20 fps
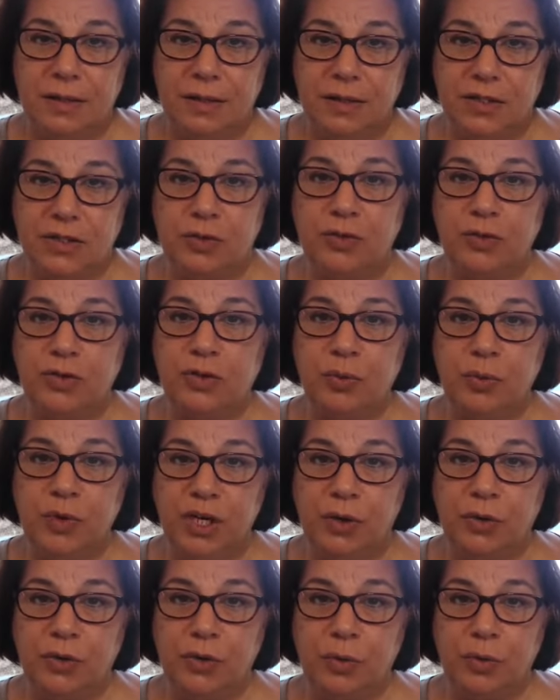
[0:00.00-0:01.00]
is good
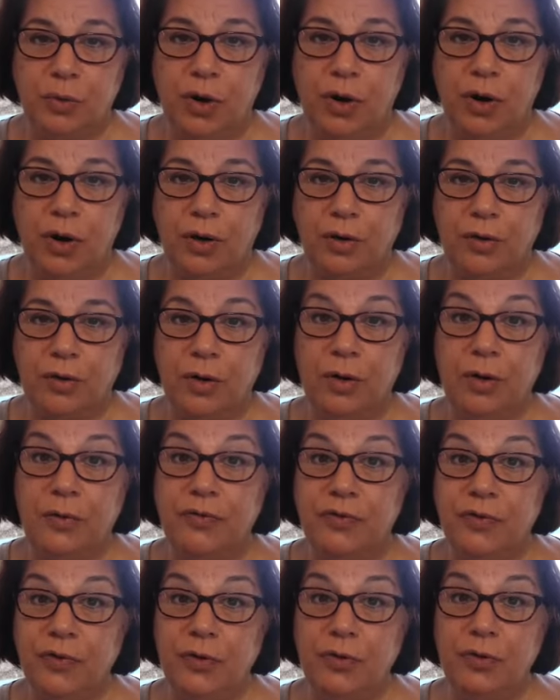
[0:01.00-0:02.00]
where you are.
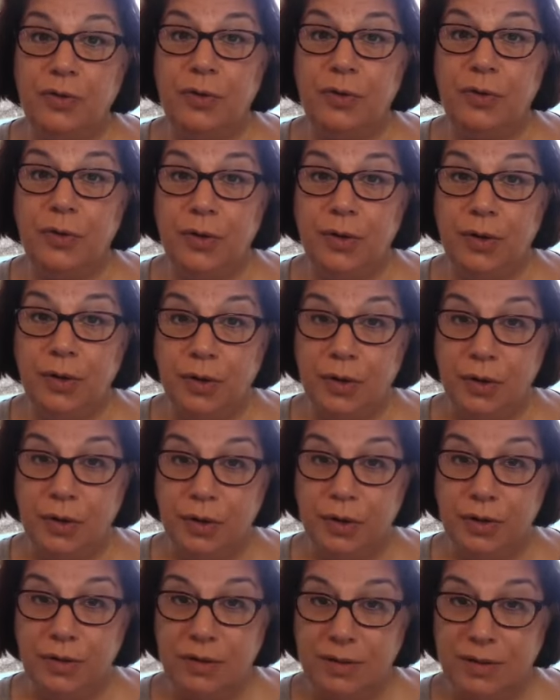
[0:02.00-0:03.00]
If you
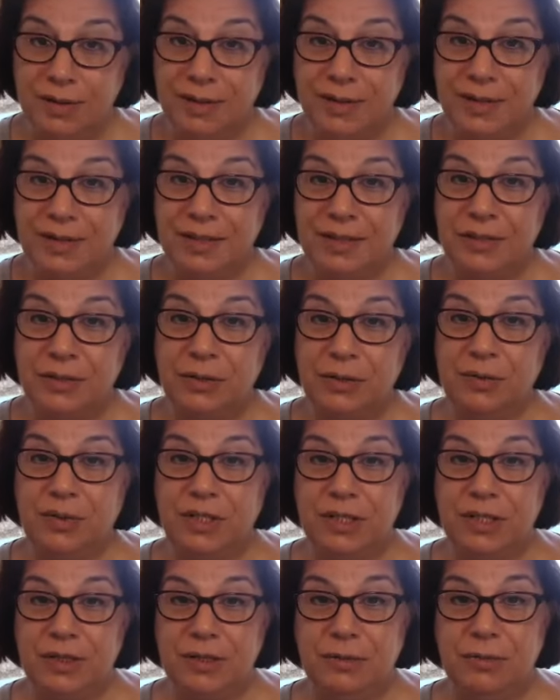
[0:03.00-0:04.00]
learn to
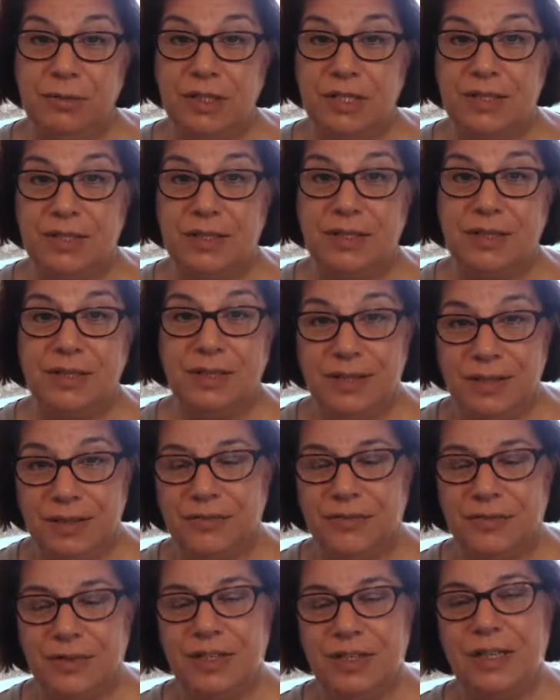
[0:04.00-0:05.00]
deal with it
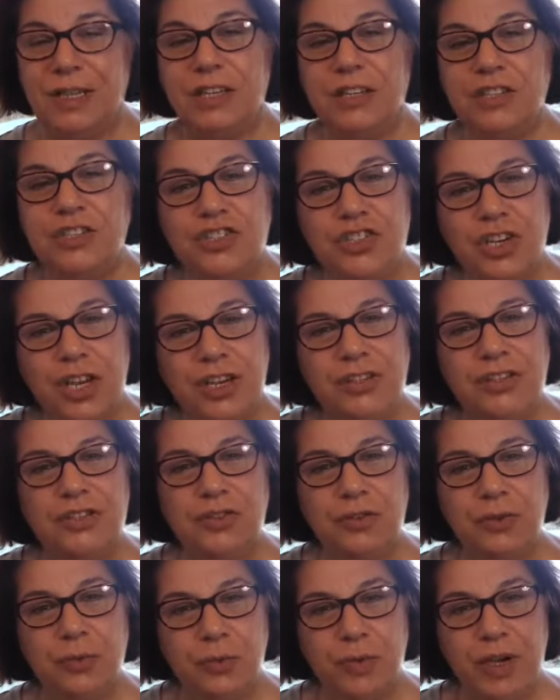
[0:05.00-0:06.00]
differently,
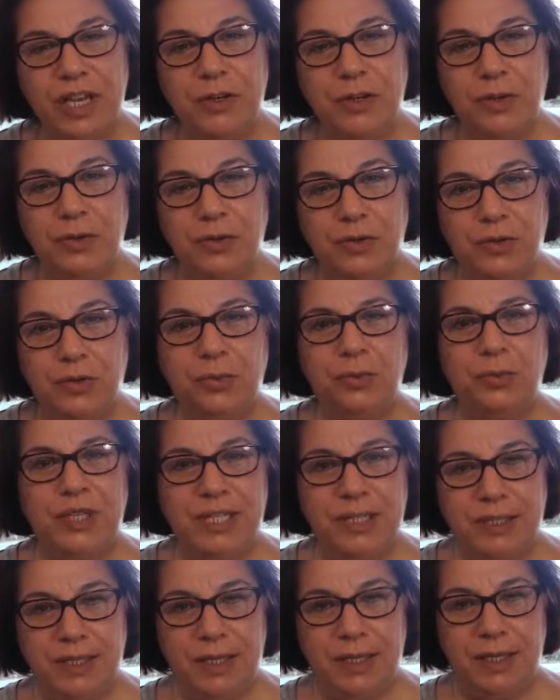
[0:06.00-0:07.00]
change the way you're
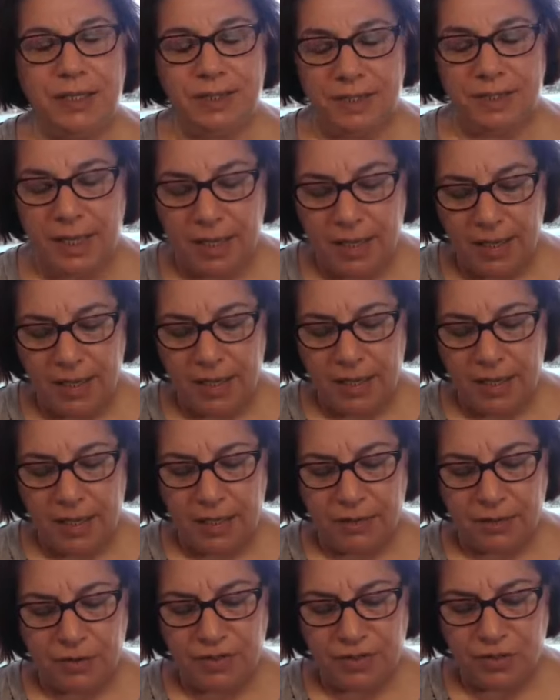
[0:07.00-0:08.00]
doing things.
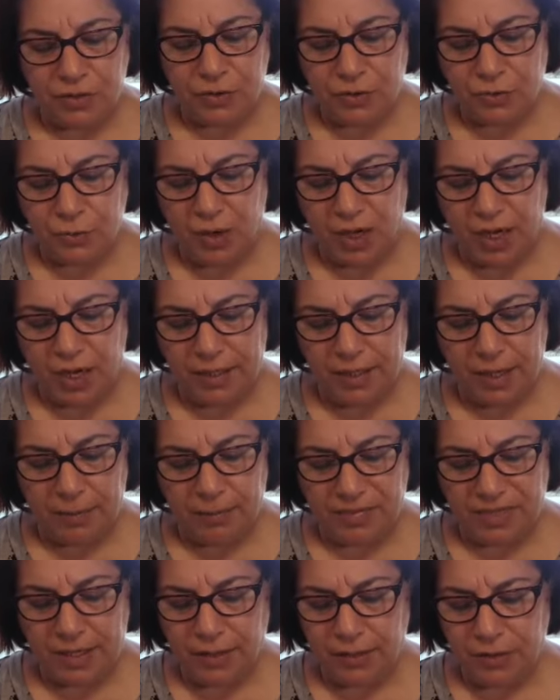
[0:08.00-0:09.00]
And this is why
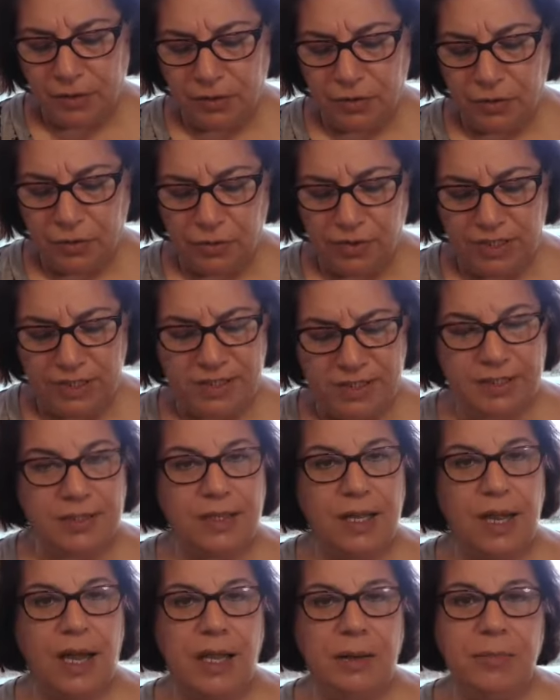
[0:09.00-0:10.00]
I'm telling you this
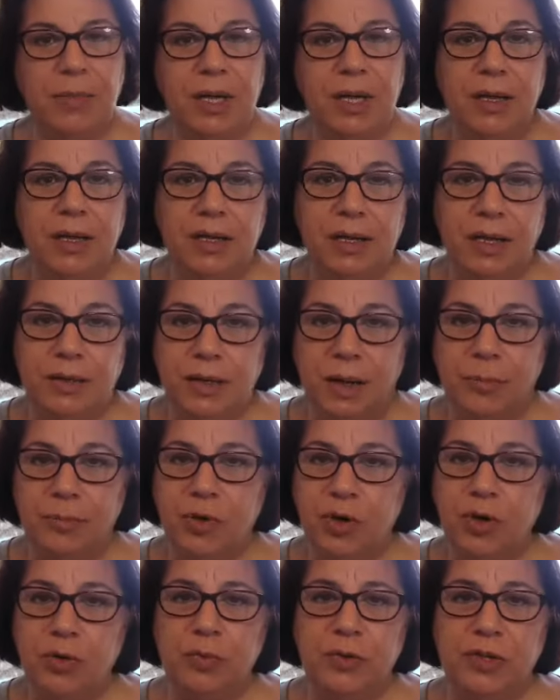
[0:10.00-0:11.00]
time, and
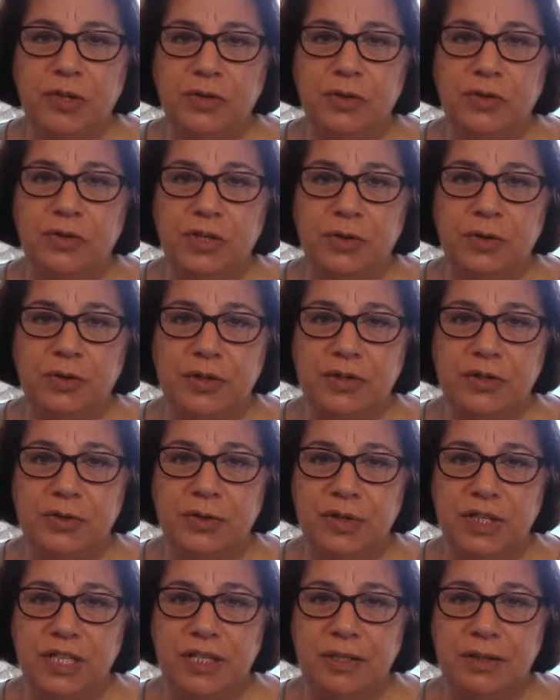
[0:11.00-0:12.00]
I'm going to the
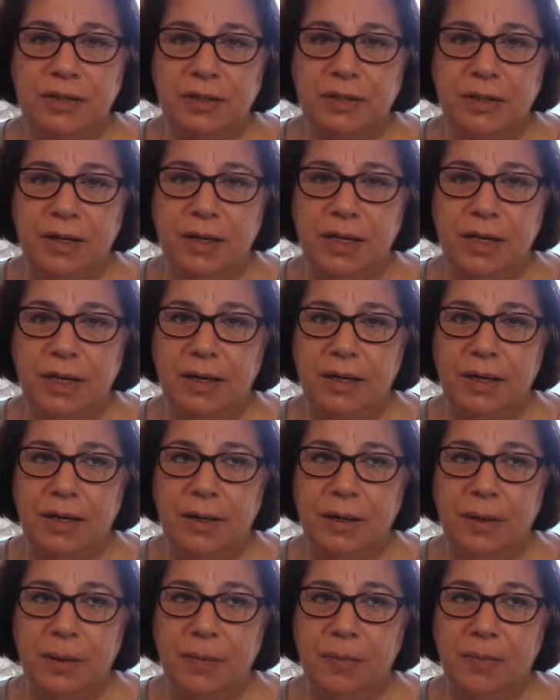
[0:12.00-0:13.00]
retreat
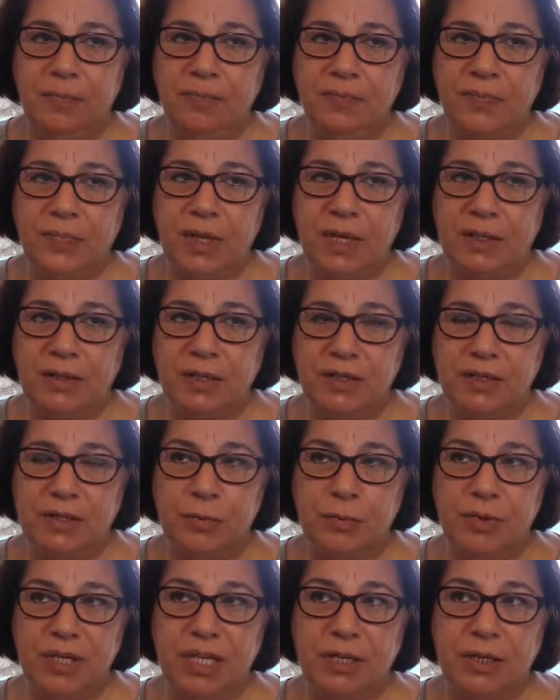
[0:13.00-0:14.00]
um,
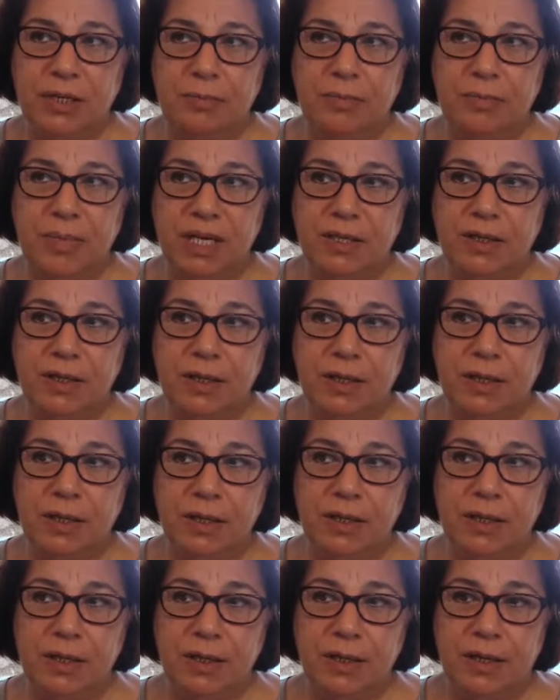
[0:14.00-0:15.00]
this week, but
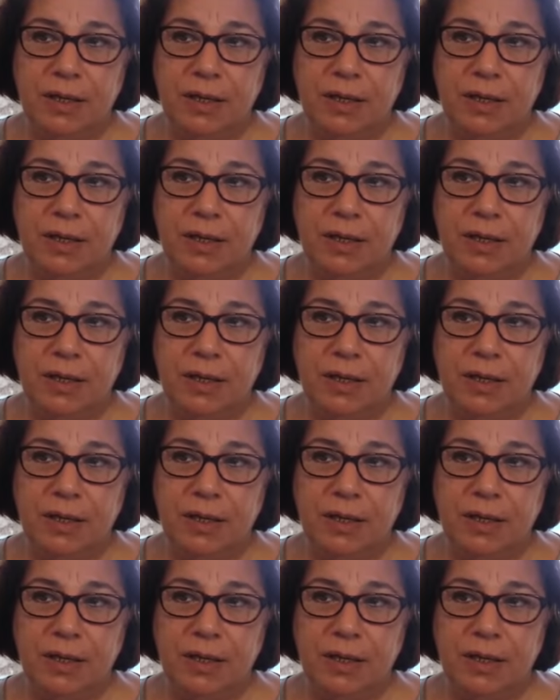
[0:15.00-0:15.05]
uh,